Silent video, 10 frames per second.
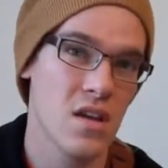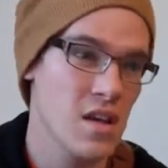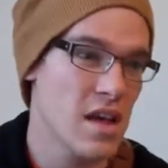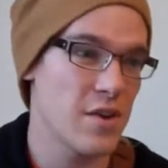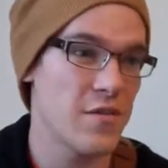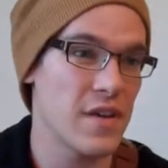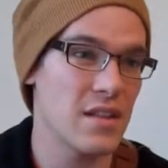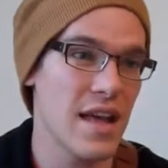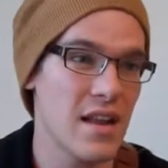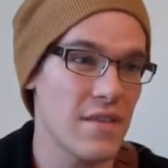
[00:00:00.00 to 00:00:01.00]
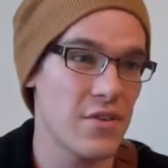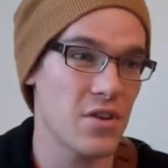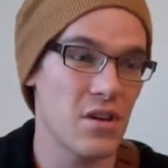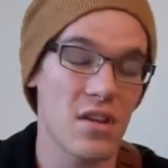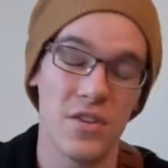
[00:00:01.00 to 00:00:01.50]
and you're feeling that. If you
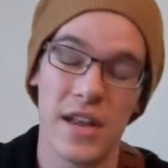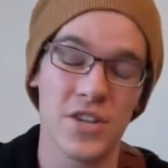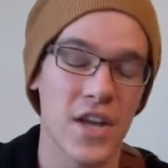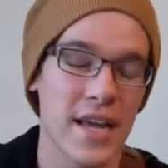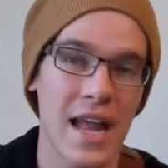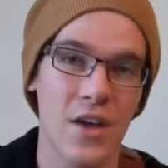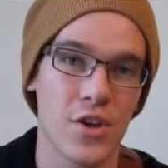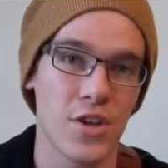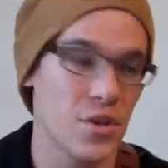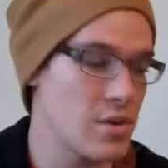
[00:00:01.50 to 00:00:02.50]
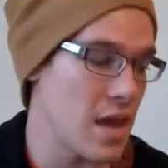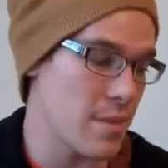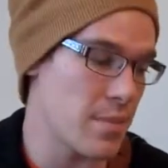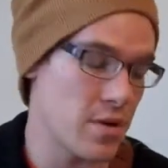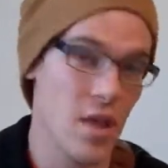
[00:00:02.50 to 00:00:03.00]
need to shake it out, you can do
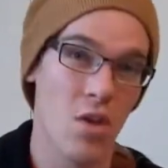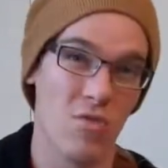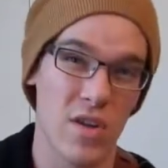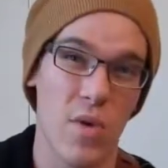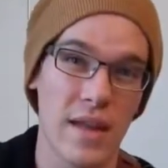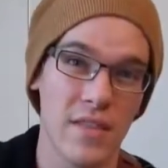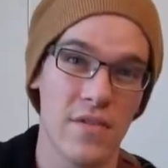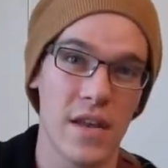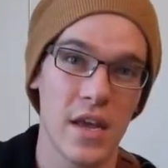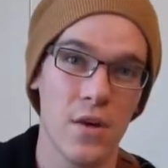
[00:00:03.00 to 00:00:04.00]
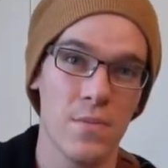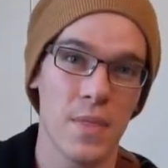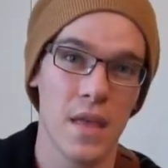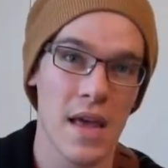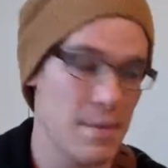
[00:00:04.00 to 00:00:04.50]
that. But rewind the video
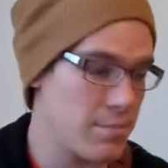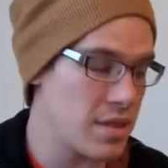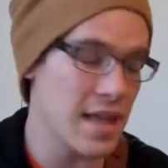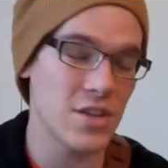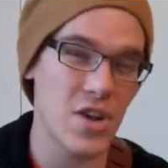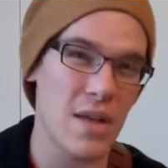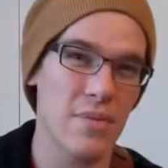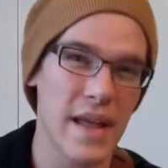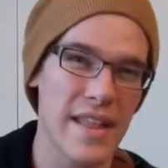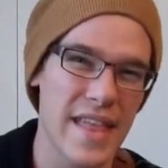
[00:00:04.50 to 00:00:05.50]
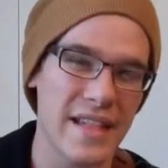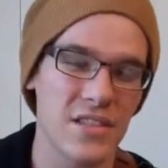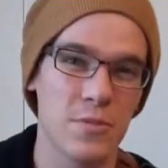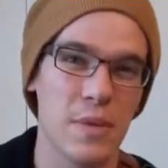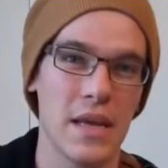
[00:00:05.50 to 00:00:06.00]
and try to play at that
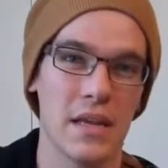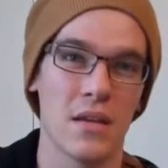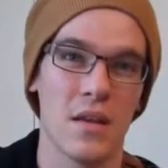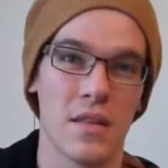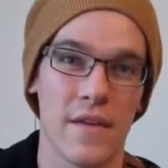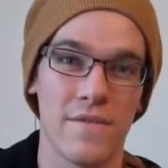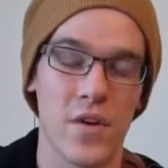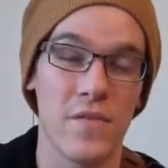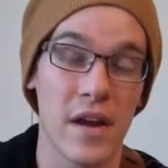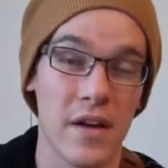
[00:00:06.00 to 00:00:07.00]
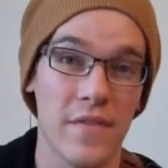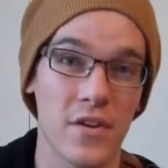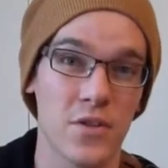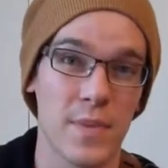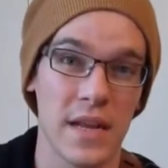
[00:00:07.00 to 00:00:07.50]
speed, that very first
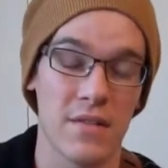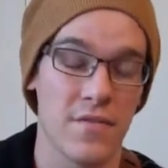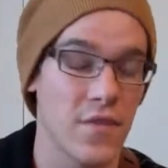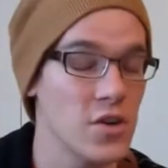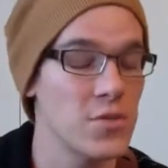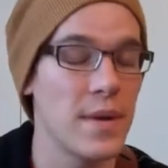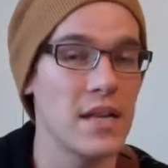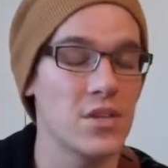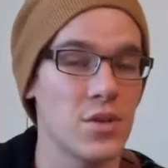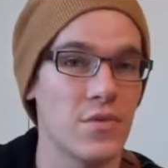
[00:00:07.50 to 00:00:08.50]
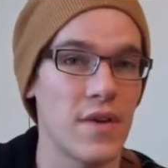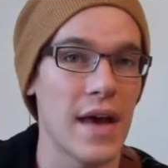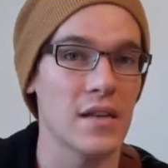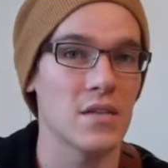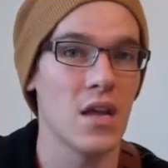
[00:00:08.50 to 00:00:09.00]
speed. If the first speed is too
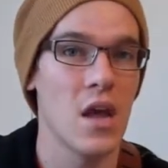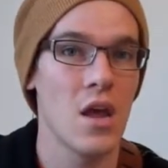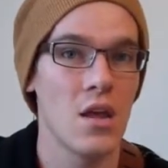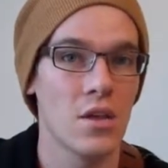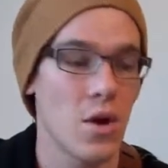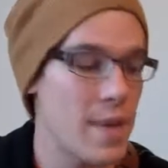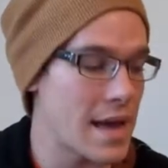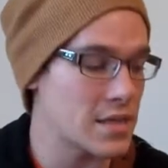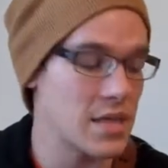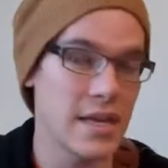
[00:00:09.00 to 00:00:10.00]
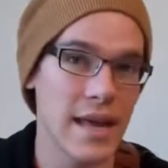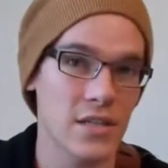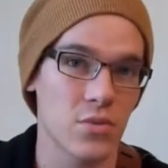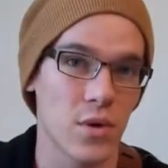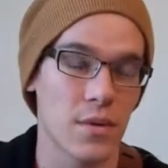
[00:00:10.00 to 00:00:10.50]
fast, go back to the
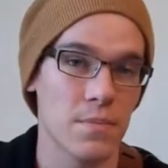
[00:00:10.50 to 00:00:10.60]
next one,